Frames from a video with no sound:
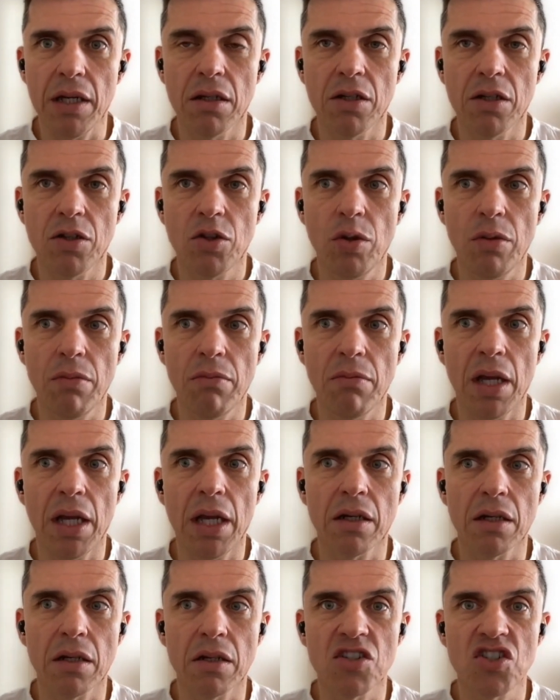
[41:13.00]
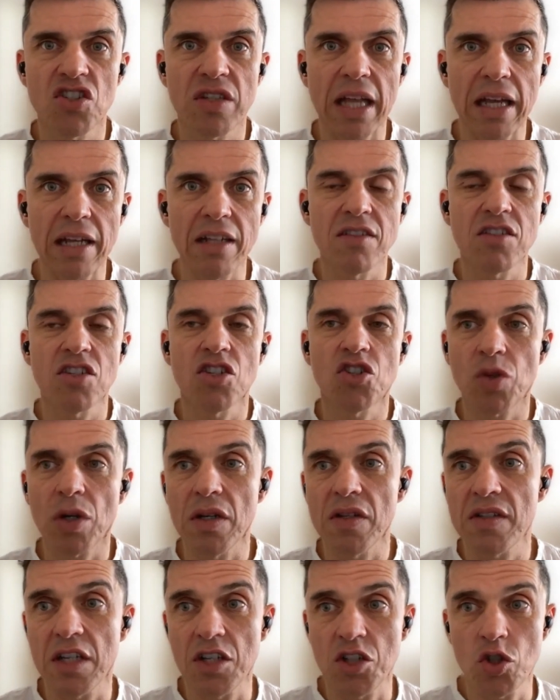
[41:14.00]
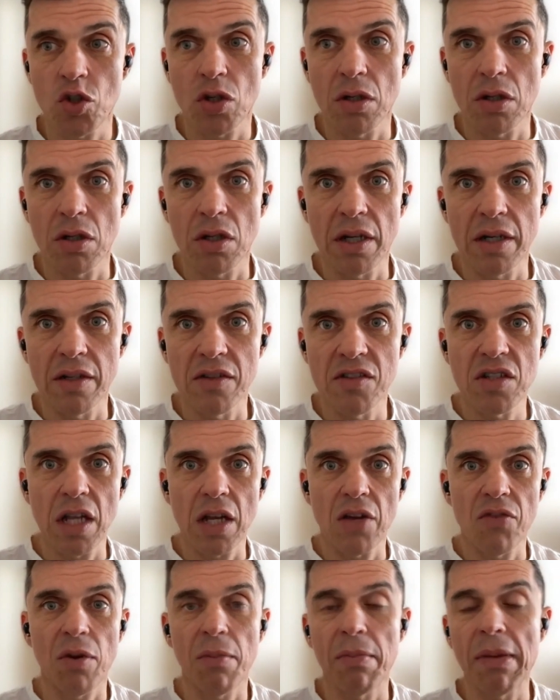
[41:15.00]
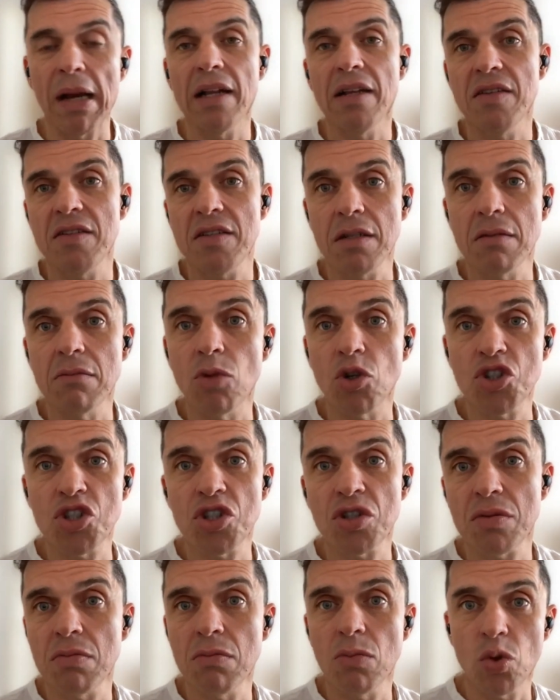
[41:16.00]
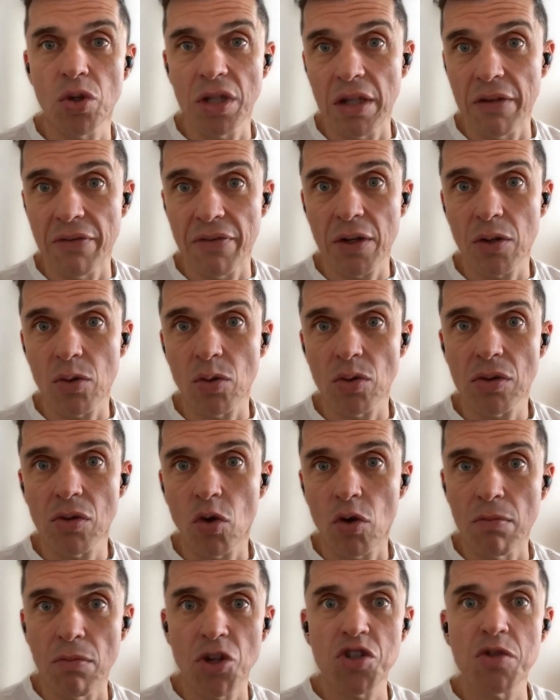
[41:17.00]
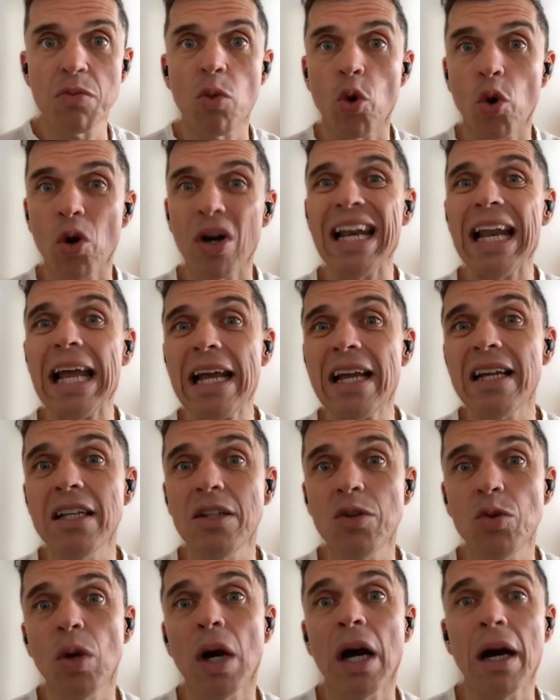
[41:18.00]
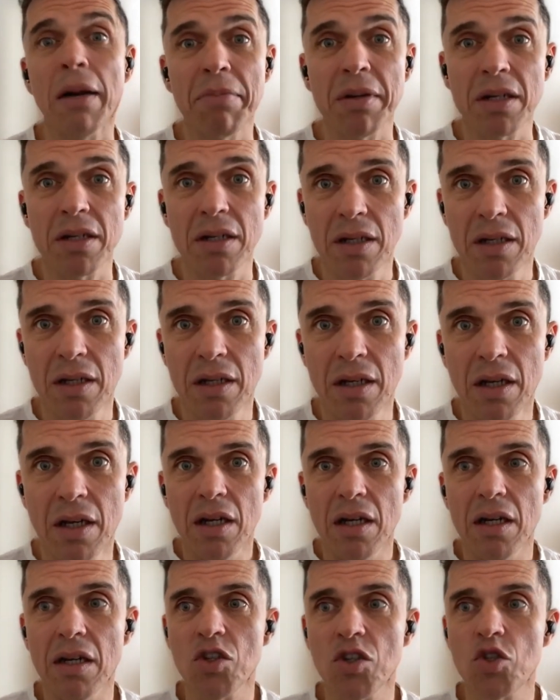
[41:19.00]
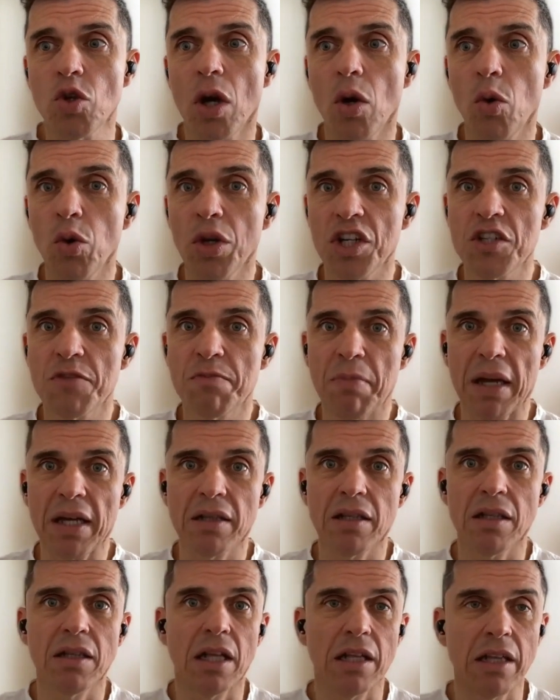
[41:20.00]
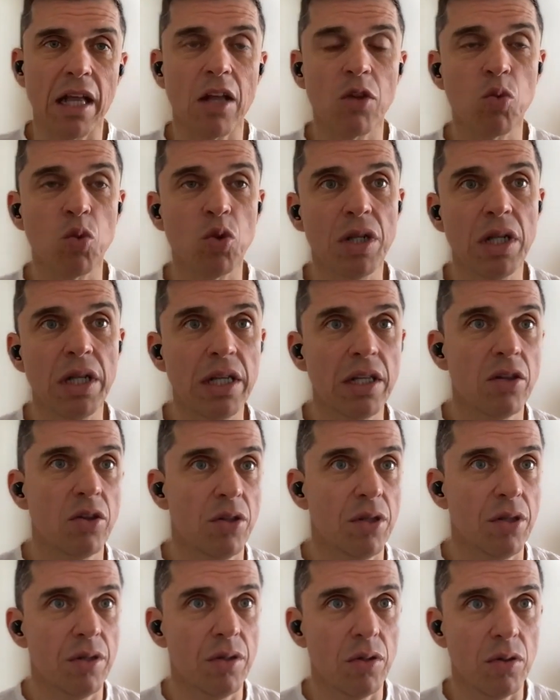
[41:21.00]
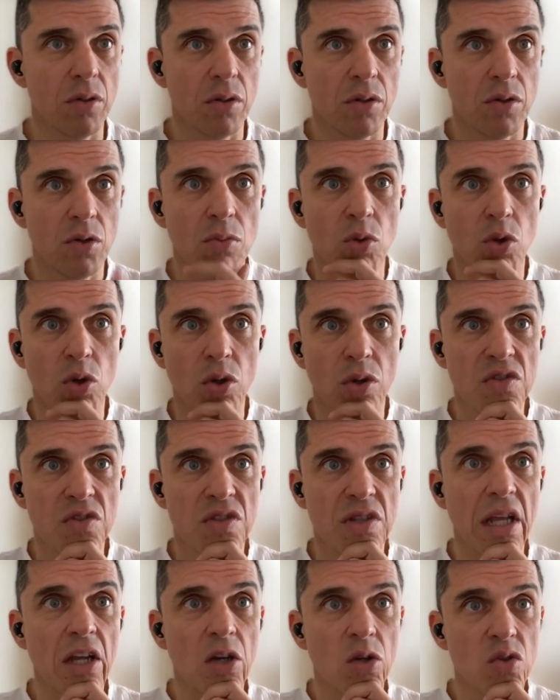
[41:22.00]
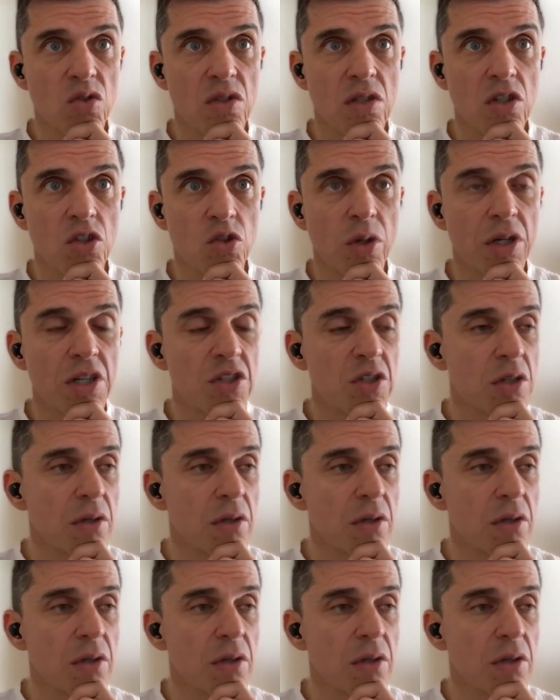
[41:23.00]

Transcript: make stake decentralization and stake rebalancing much more difficult or much more unlikely to happen. So I would expect that would lead to more stake concentration.